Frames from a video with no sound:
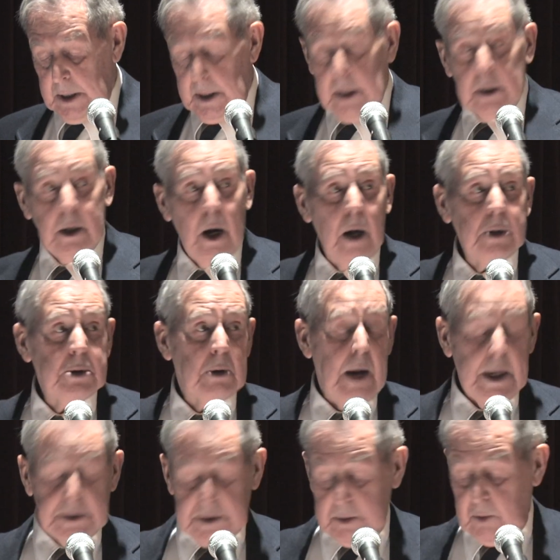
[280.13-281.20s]
in
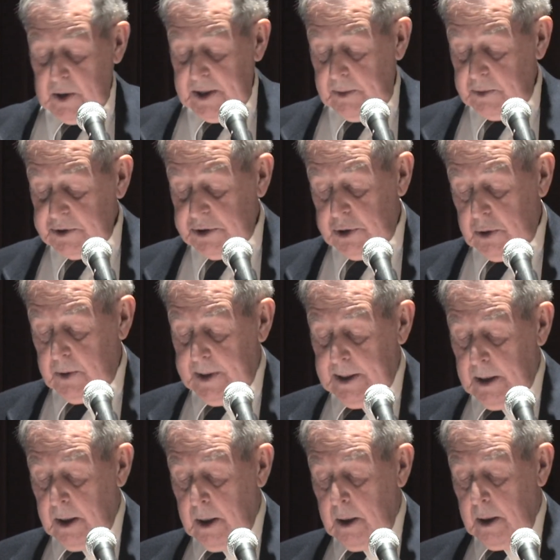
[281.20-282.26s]
contrast to what he was doing